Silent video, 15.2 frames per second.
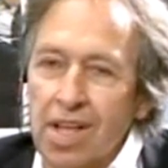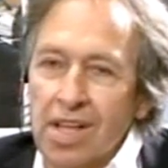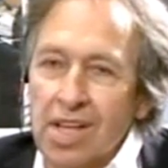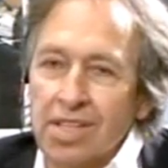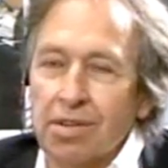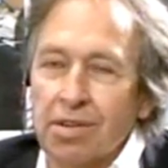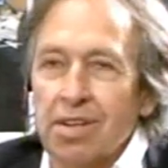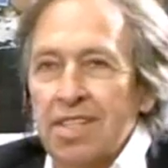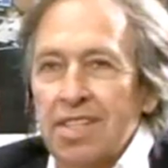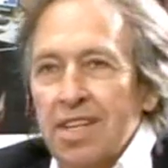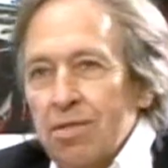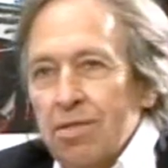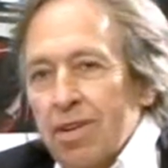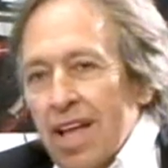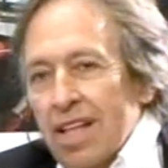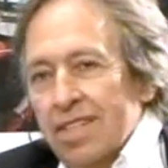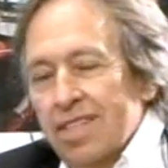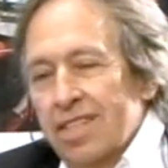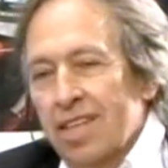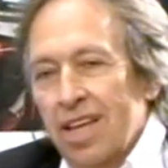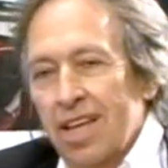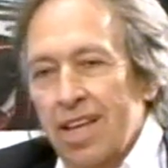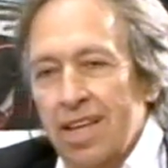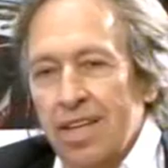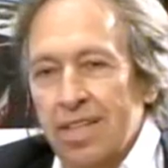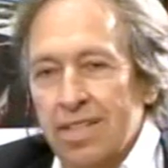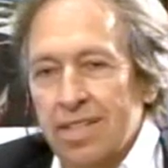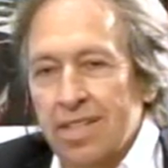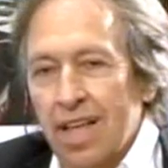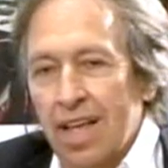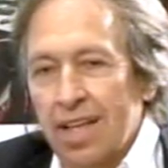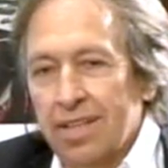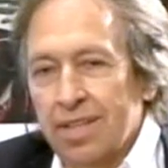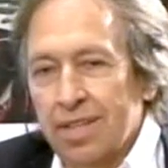So the only thing you can say is that